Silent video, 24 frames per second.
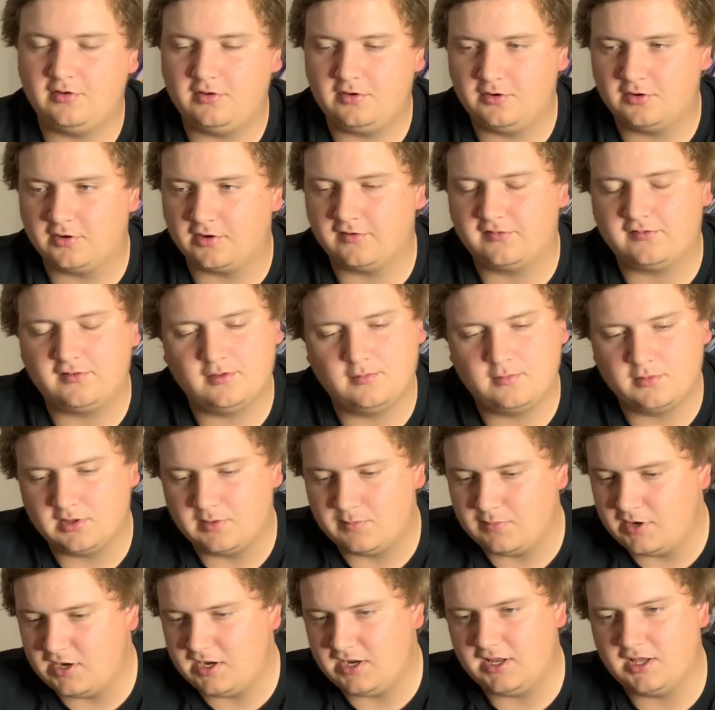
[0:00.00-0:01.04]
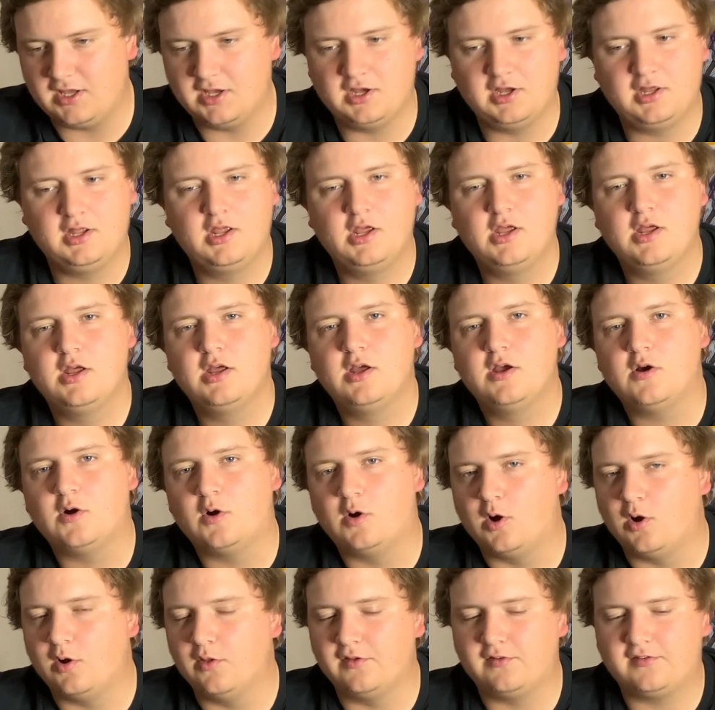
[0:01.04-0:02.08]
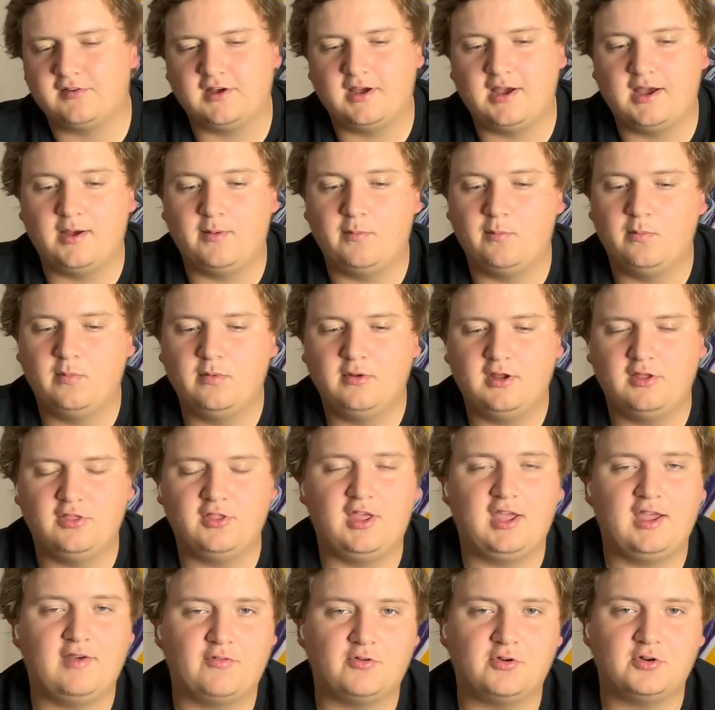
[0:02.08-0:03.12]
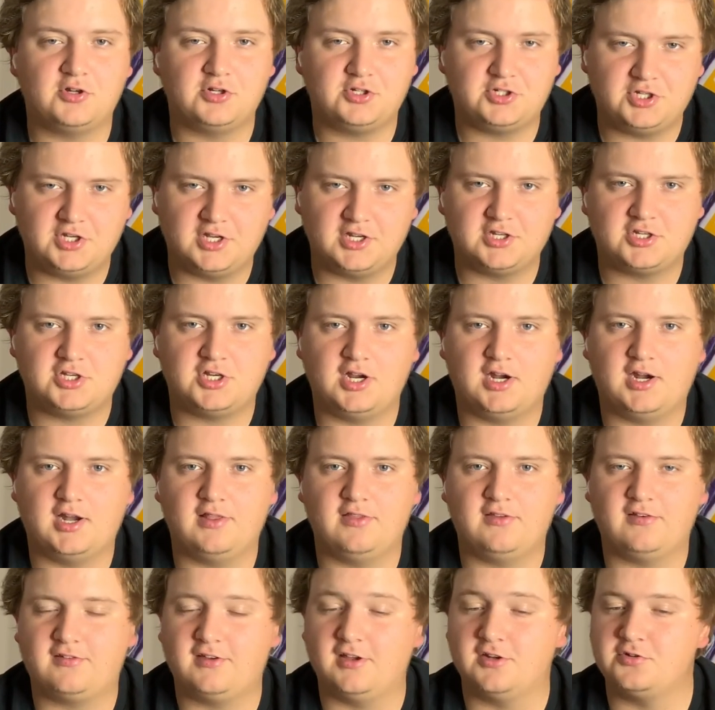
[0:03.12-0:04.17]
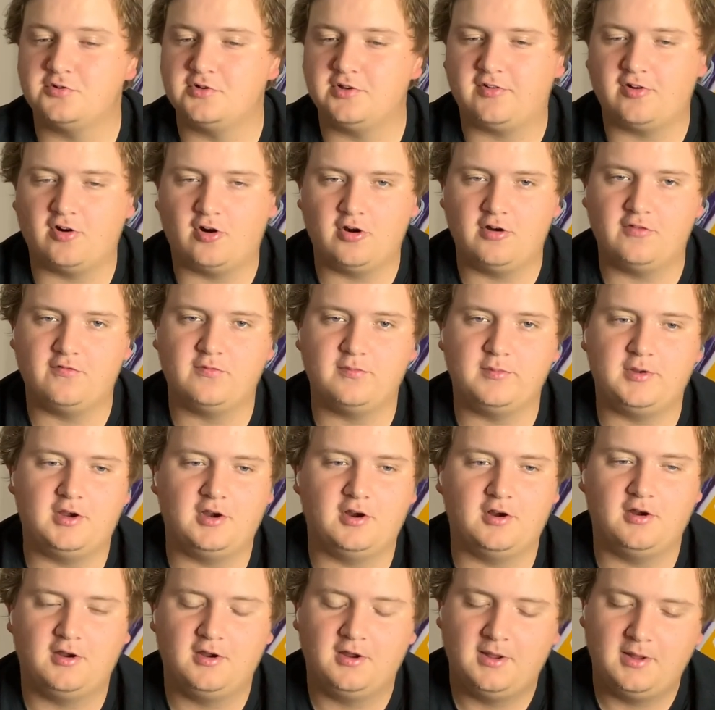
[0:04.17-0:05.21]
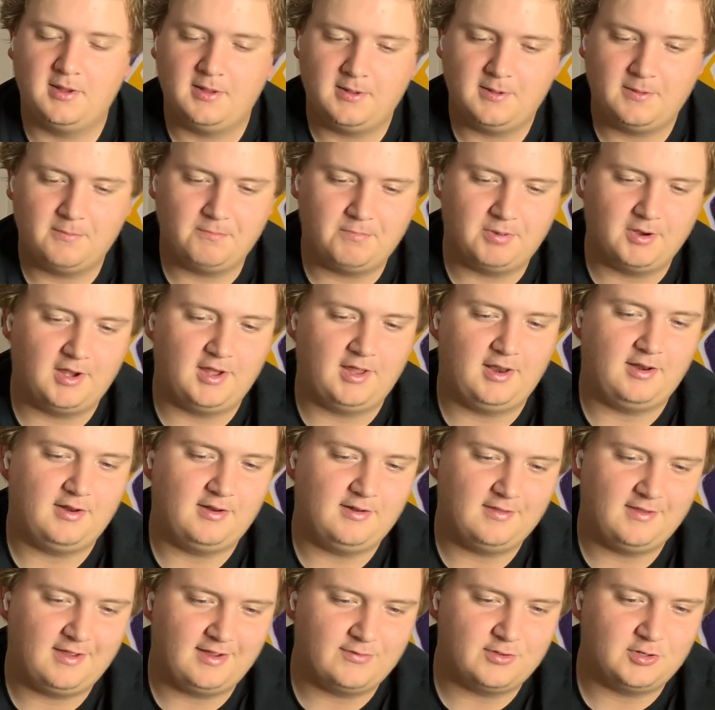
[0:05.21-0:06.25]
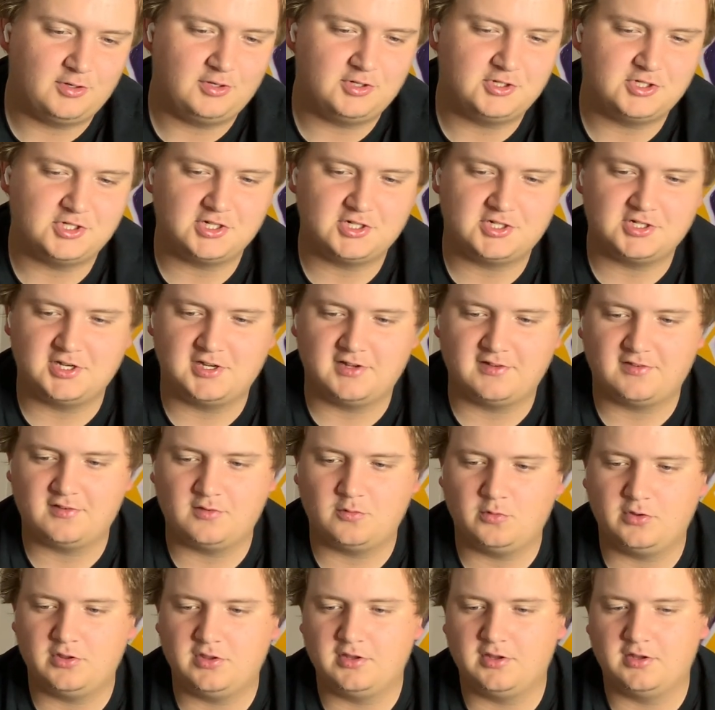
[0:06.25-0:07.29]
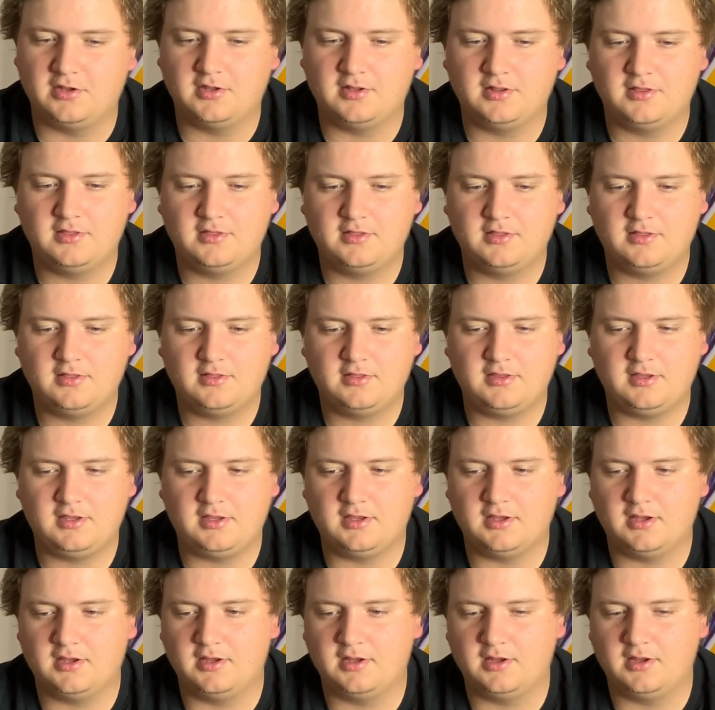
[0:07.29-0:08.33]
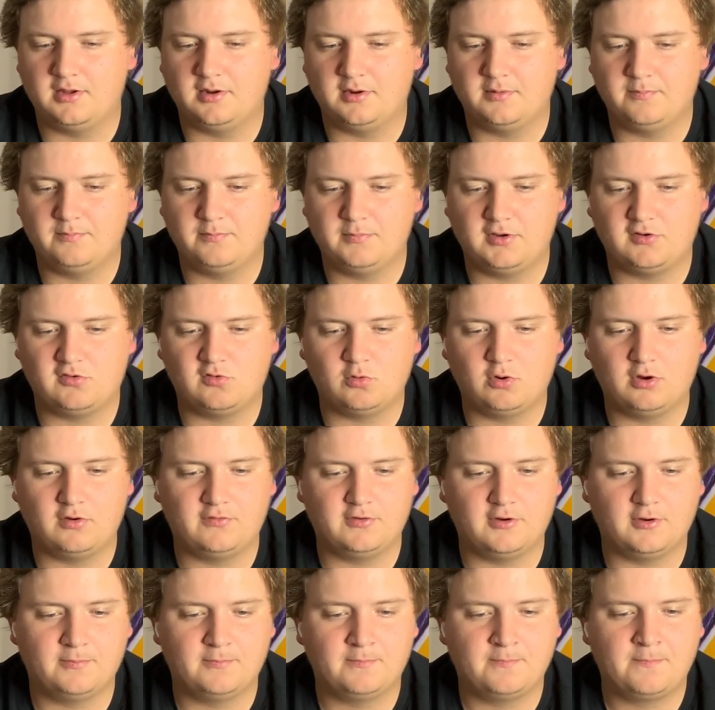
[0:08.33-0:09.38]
you're going to see them in the media all the time, and they have a legit shot. The schedule gets harder from here, but they have a legit chance to win the Big 12 here.